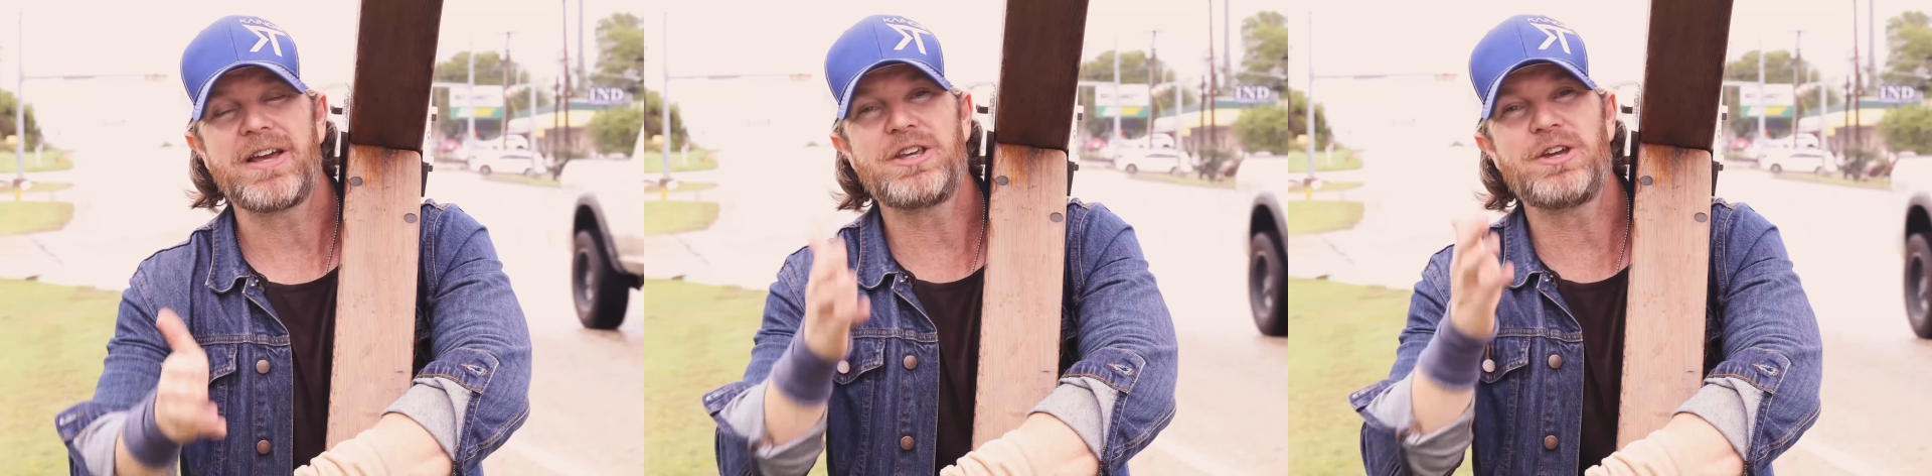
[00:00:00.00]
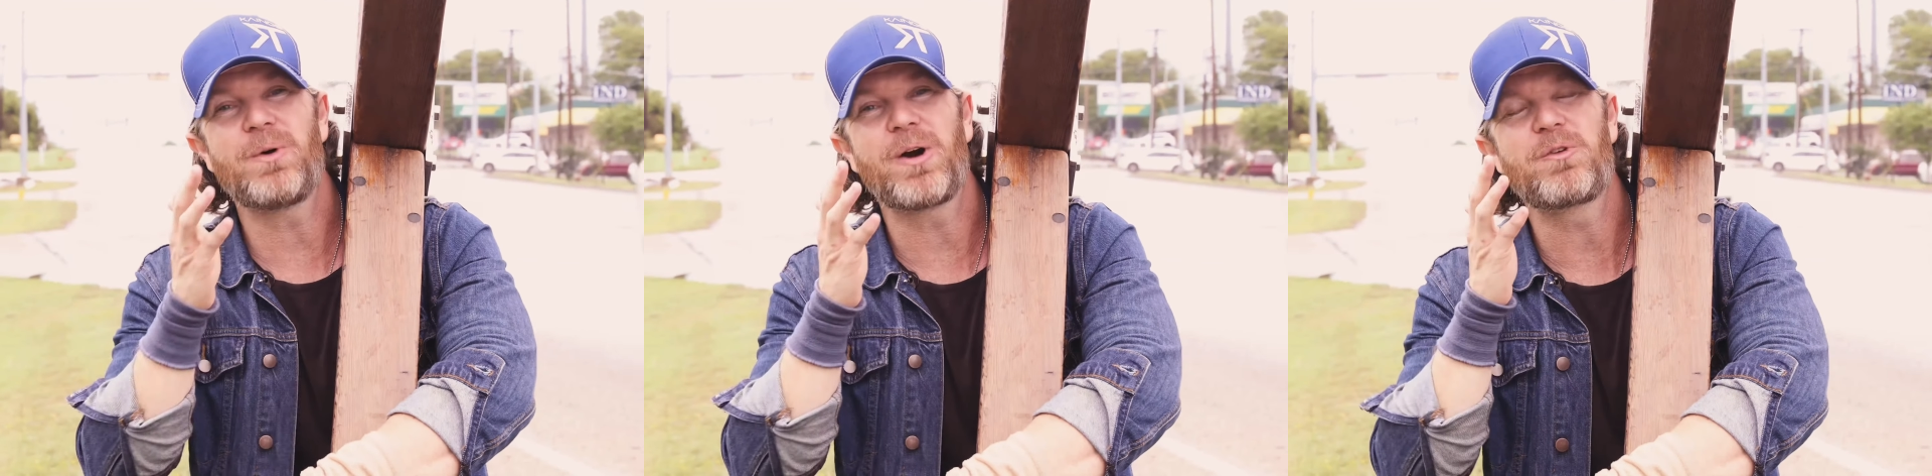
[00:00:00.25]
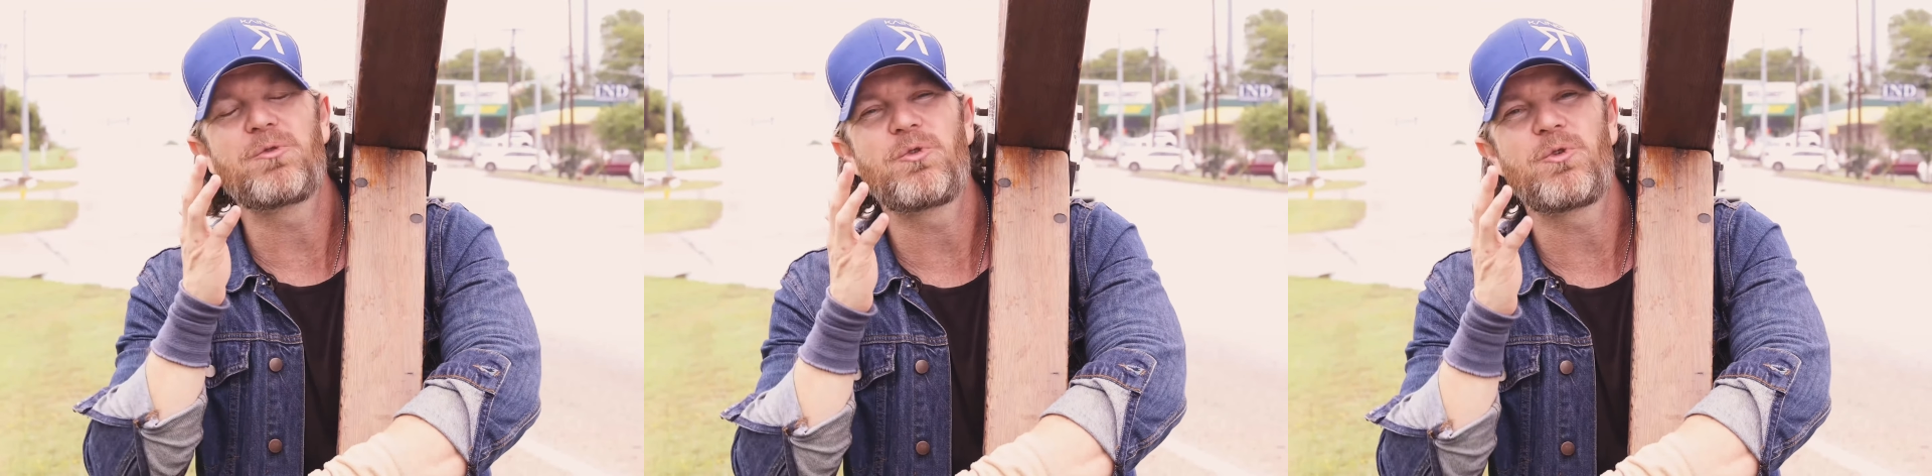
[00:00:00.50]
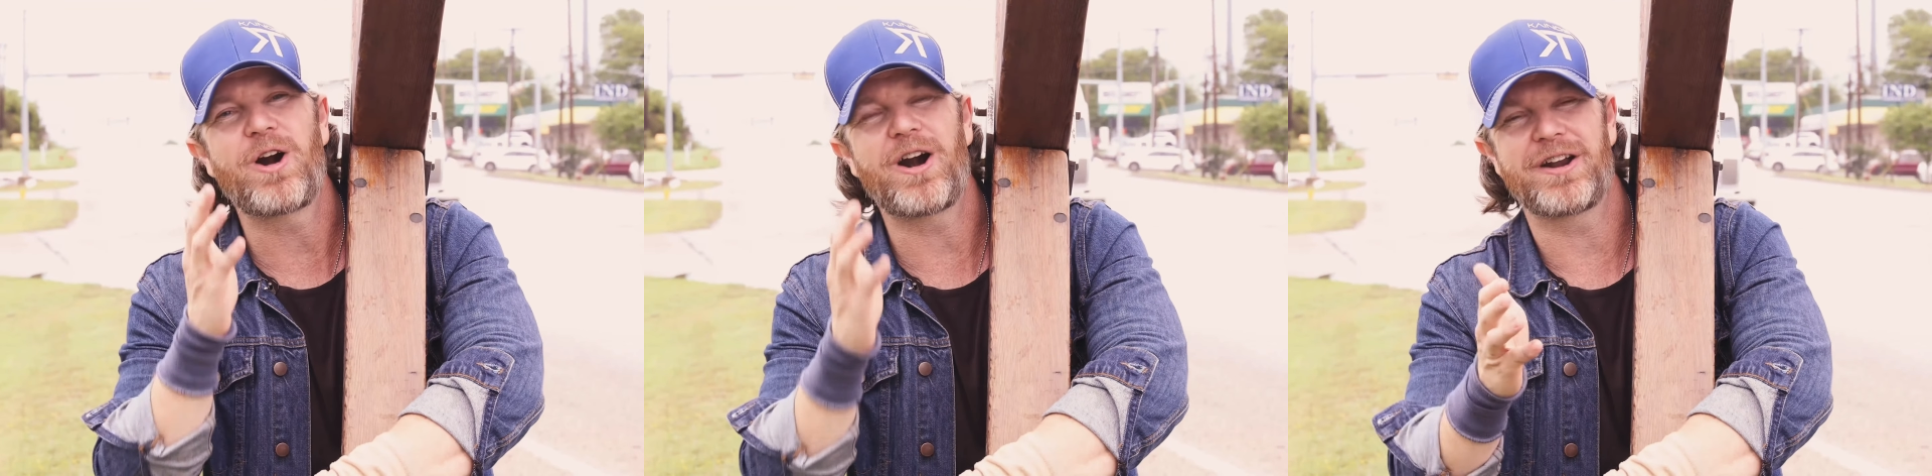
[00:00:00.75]
That you are
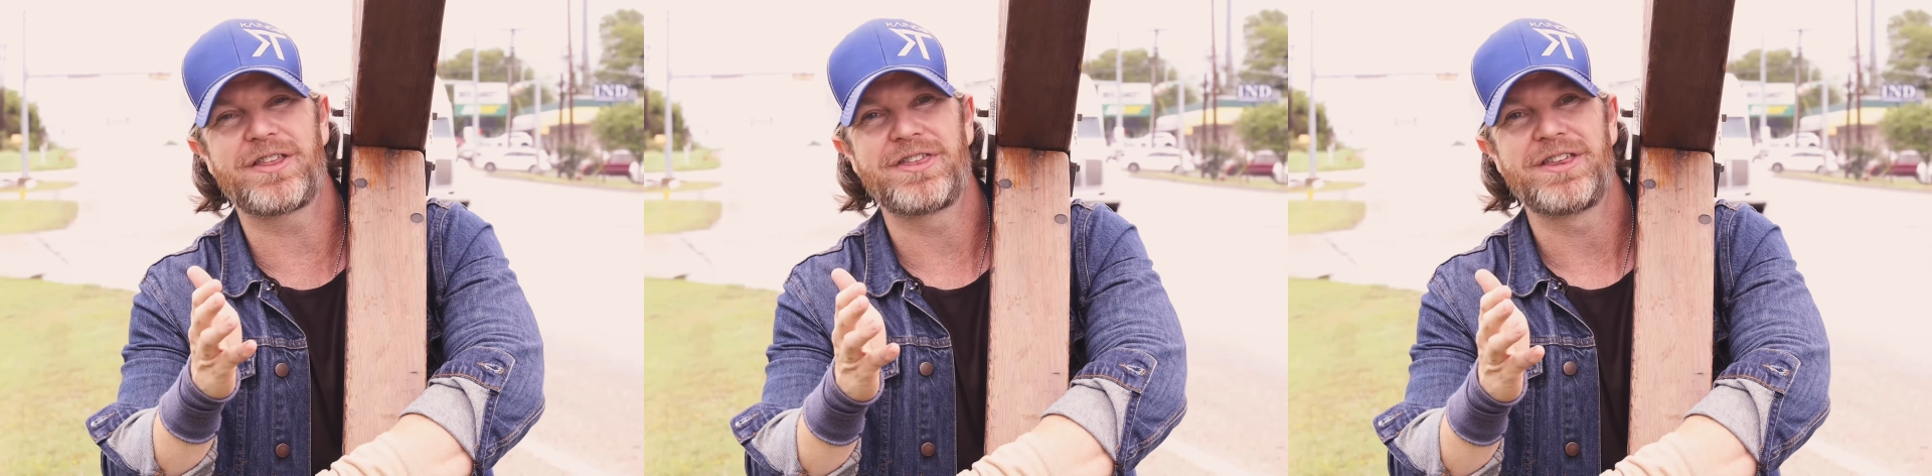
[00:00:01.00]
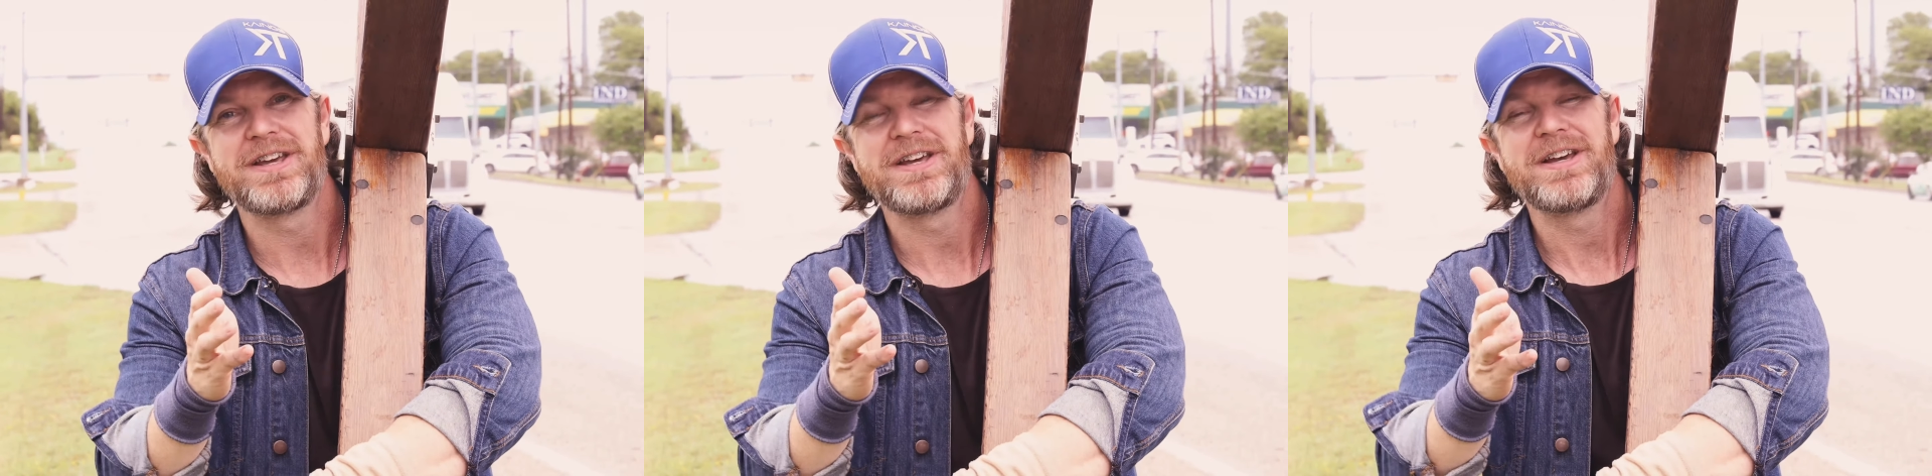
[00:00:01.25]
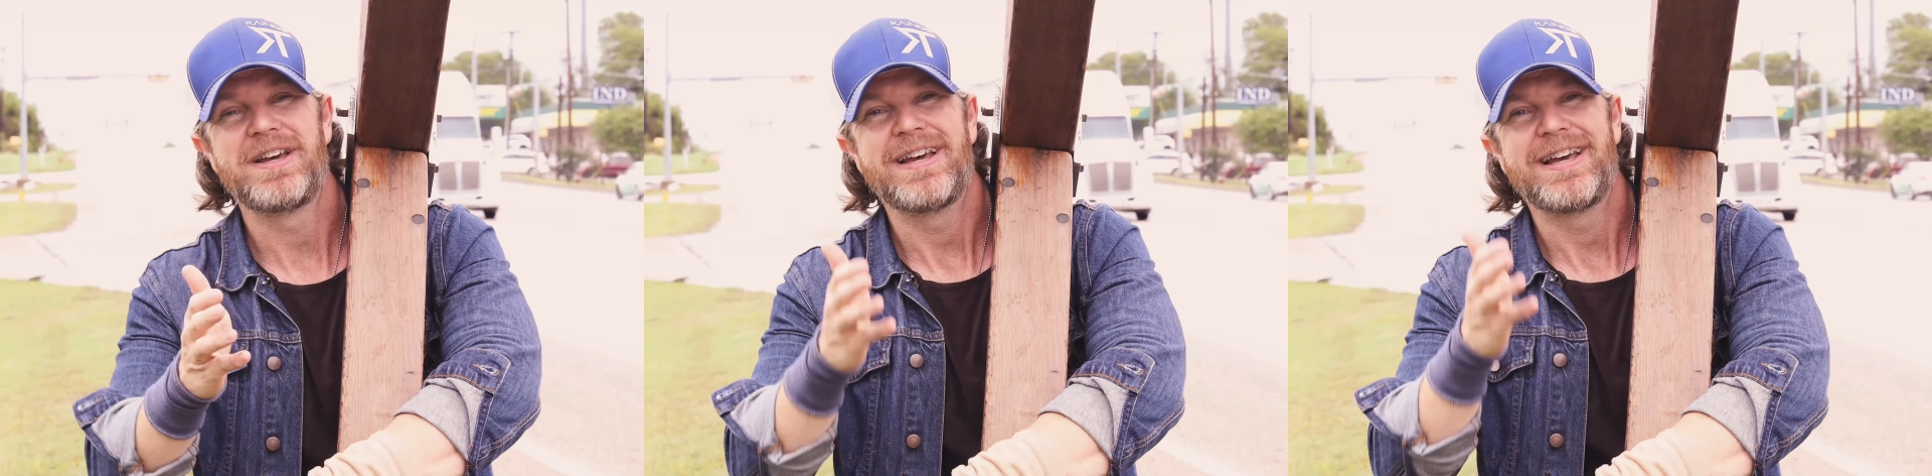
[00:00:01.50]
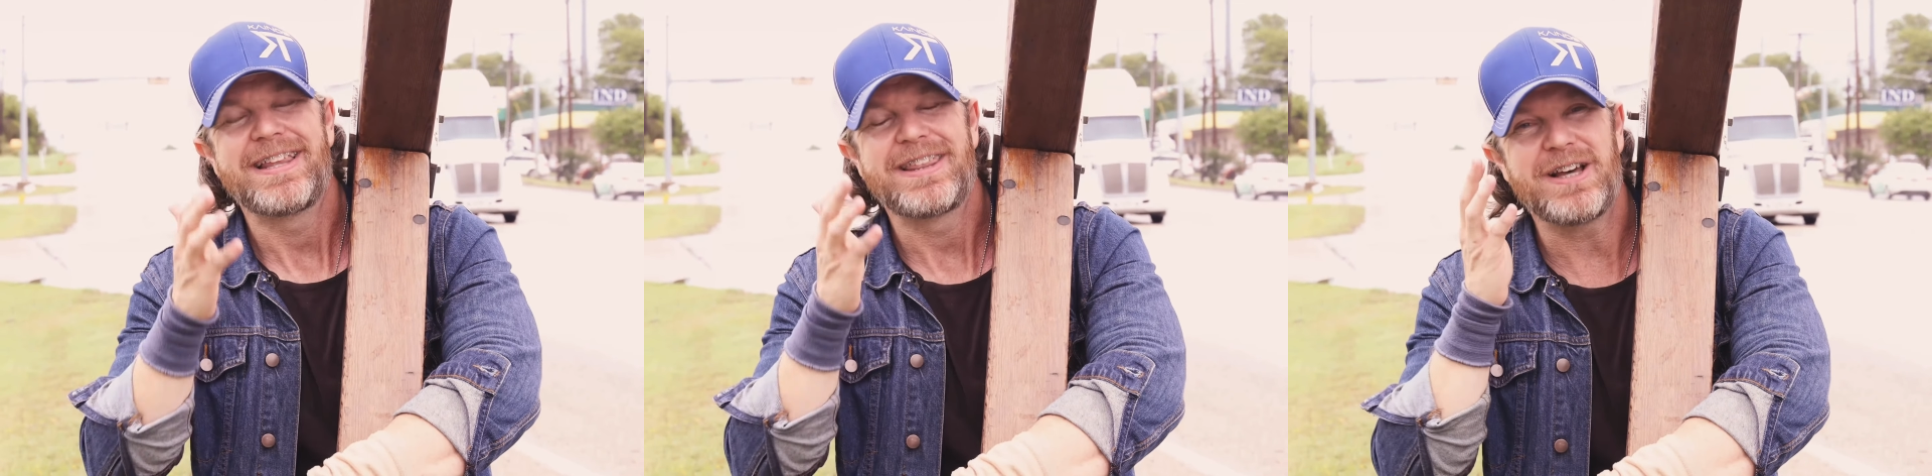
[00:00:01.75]
worth
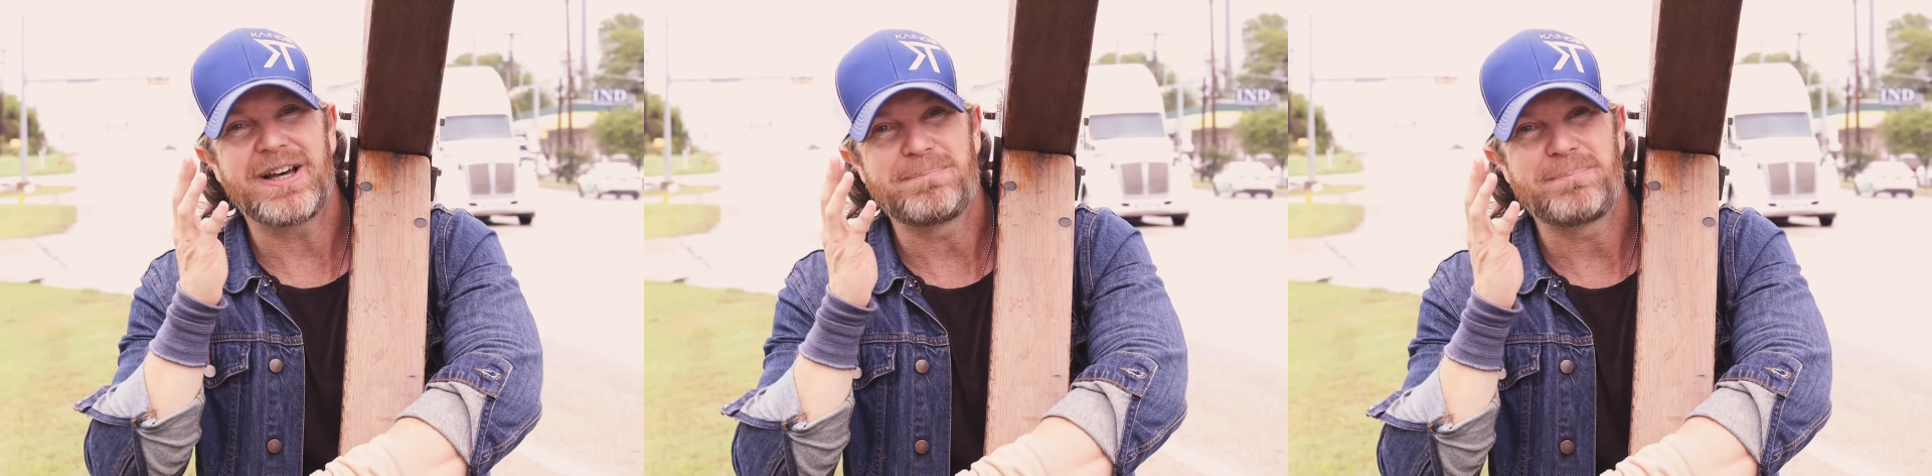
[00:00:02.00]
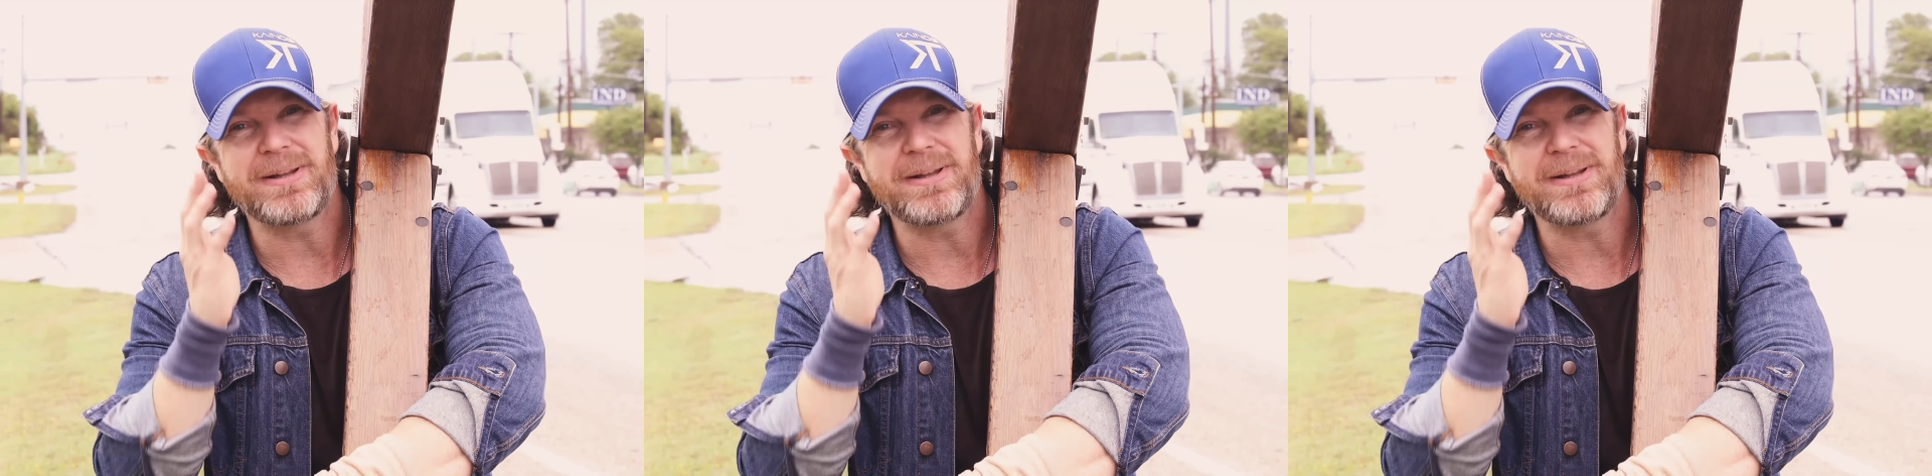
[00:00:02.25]
the